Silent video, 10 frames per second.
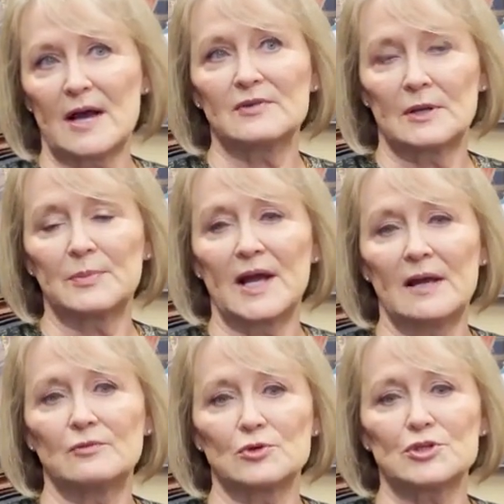having a
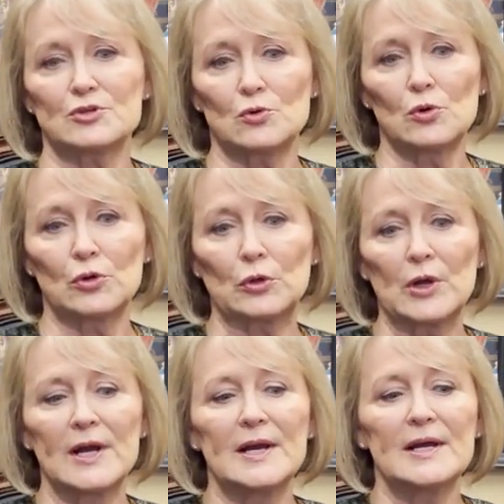behavior
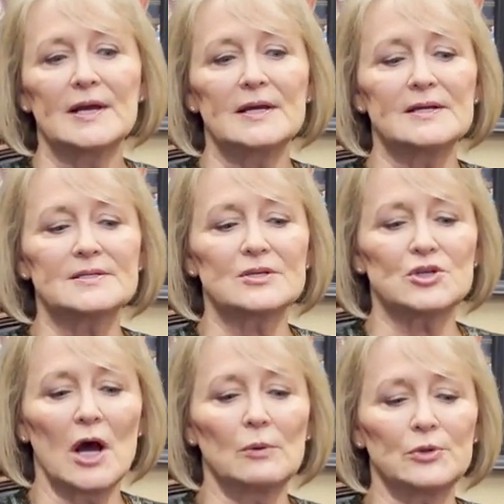disorder is the
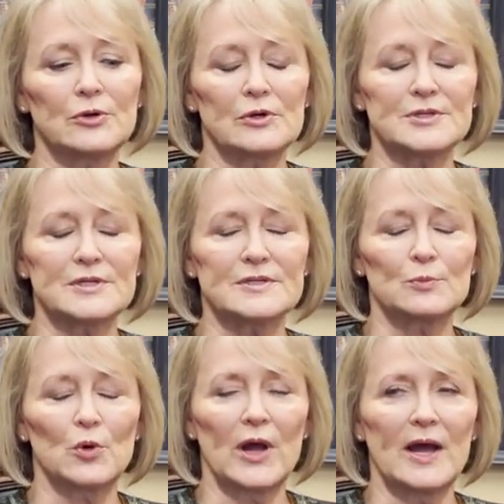child with
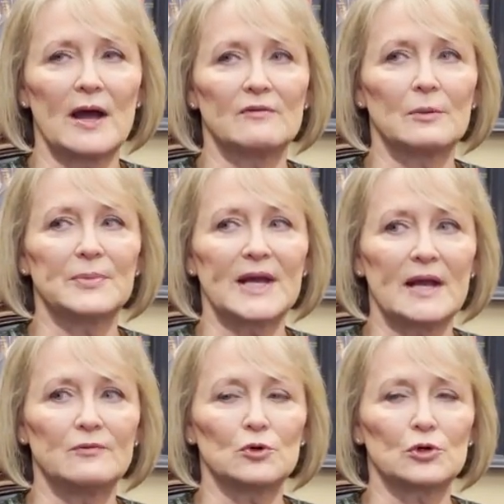autism will have a
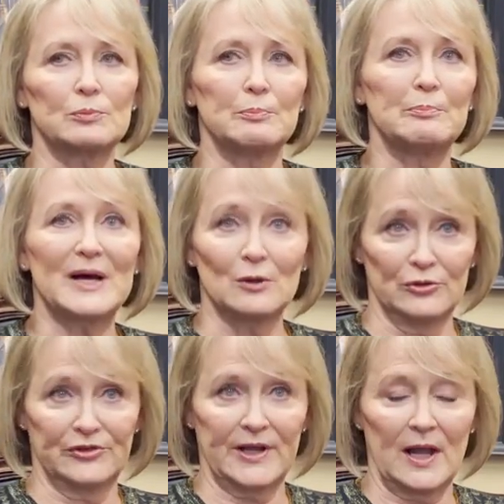behavioral
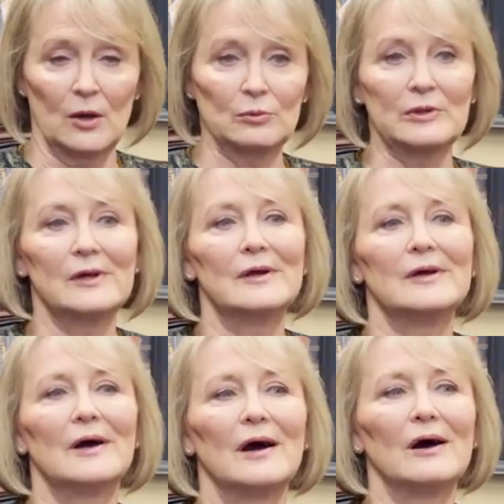meltdown
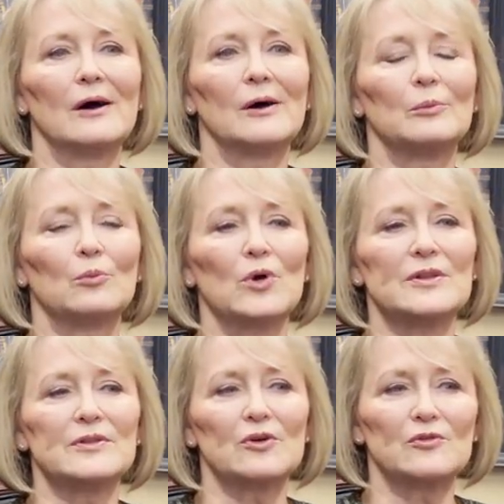
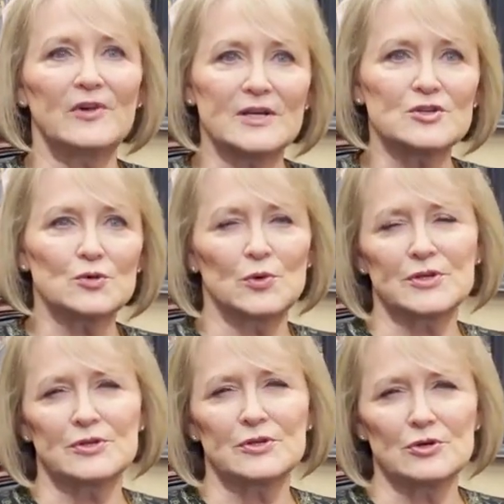when they're faced
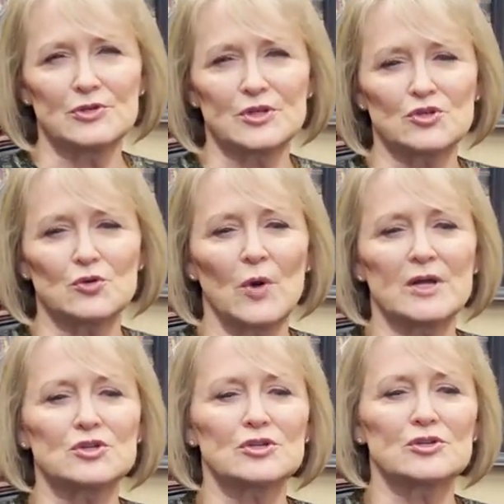with new
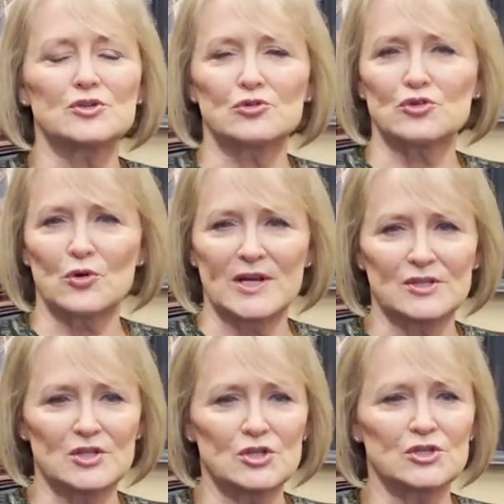situations or
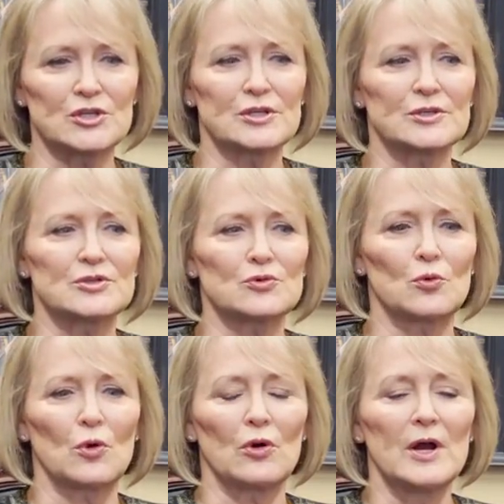transitions
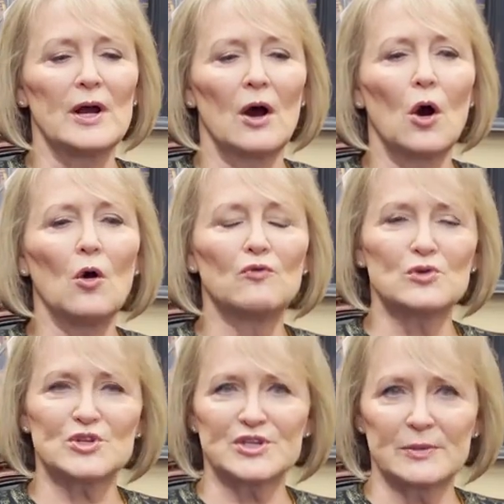or
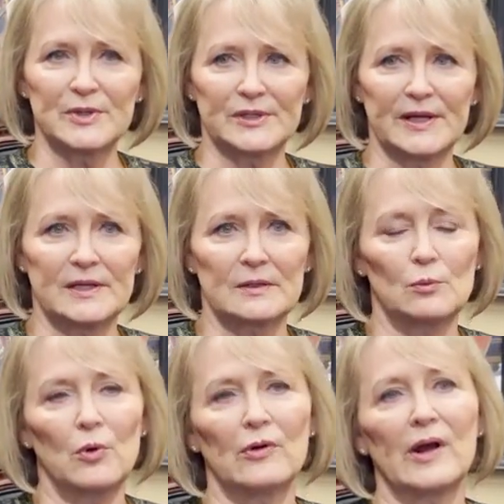
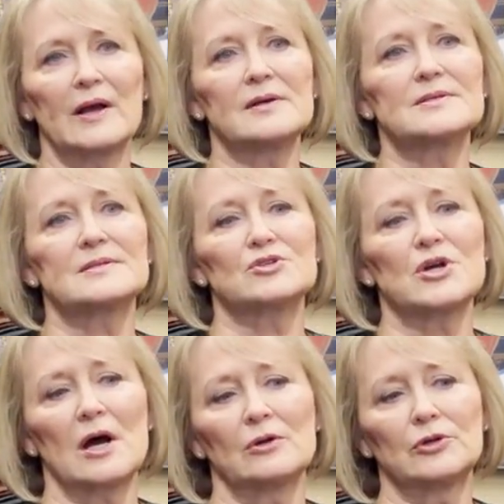overstimulated, whereas the
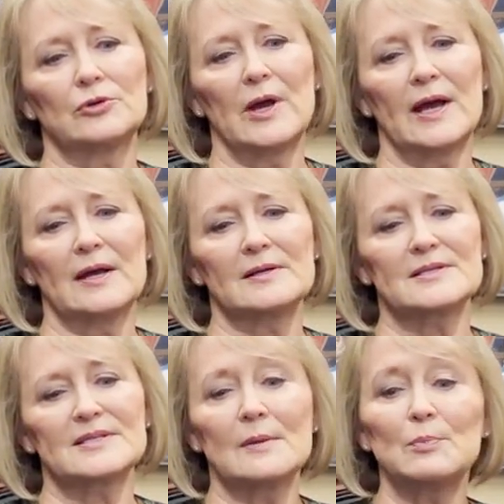child who
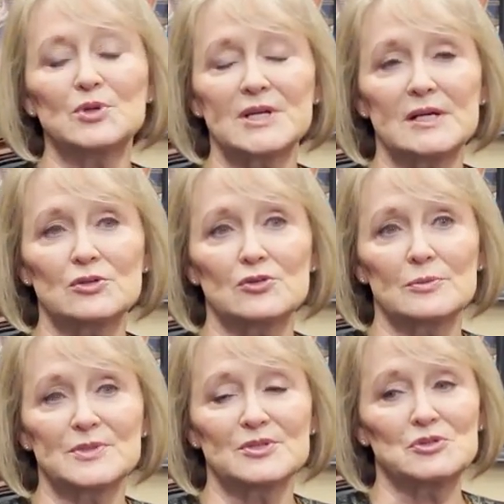has temper
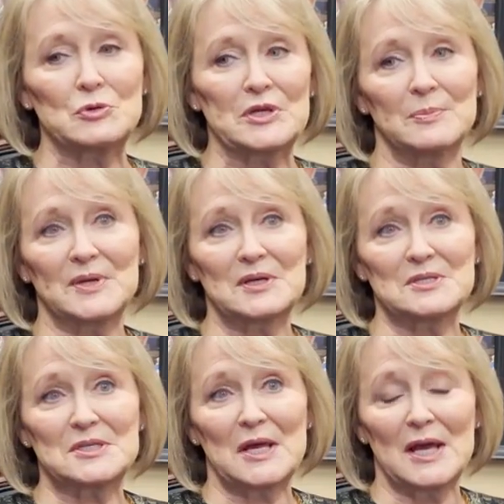tantrums is doing it
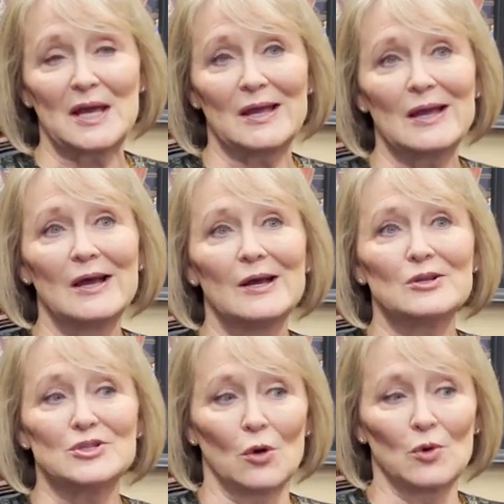because they
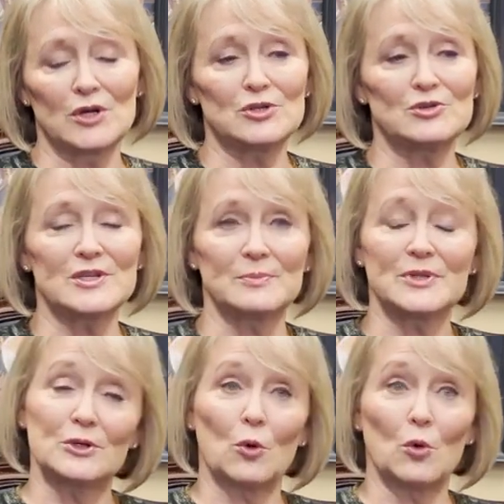don't want to do
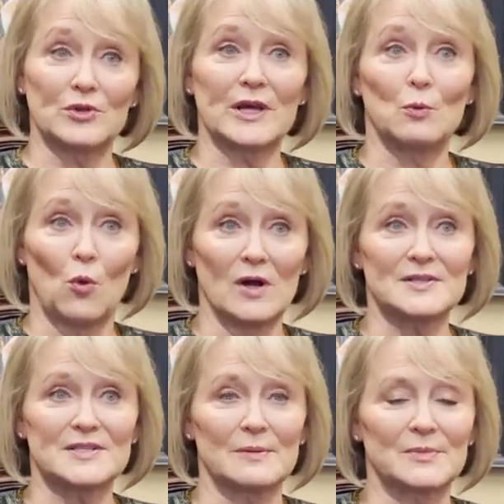something or they
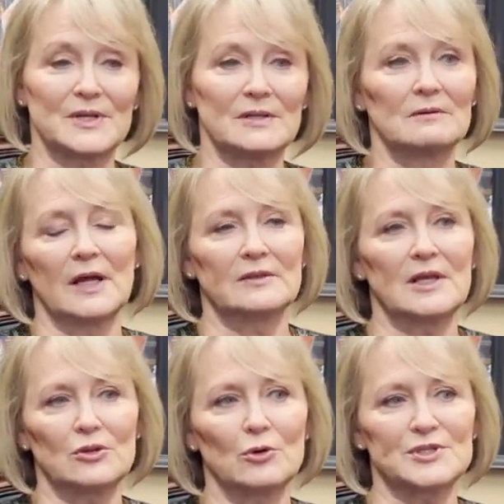want something, like
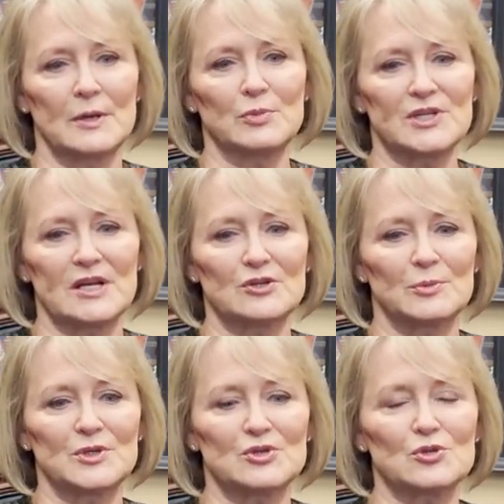they throw a temper
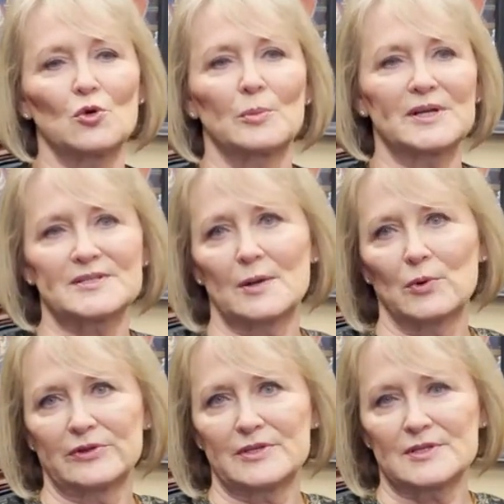tantrum in the store because they
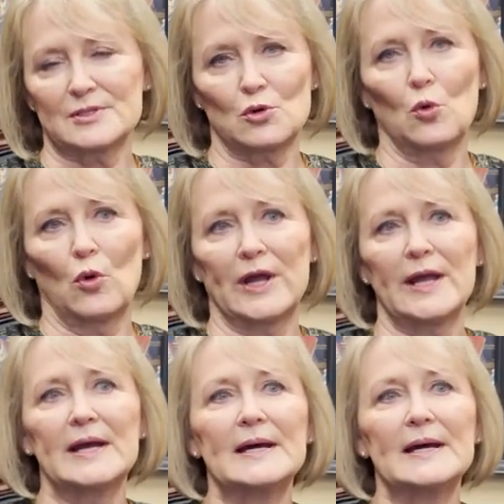want this toy.